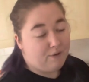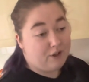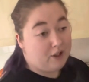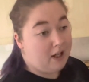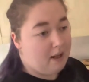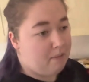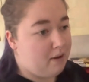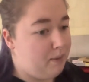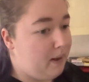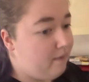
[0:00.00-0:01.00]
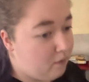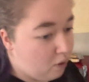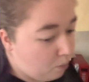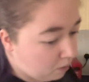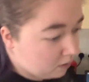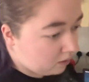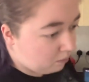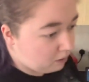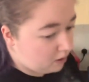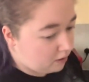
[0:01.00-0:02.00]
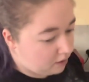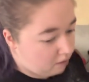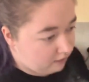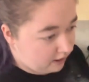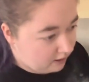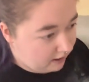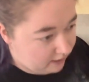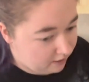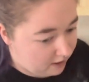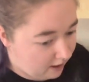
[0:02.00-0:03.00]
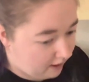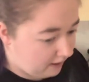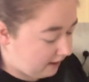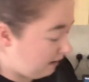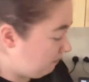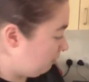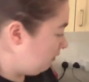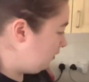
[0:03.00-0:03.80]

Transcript: a fridge today because we haven't got one, so we're going to Currys later today and getting one.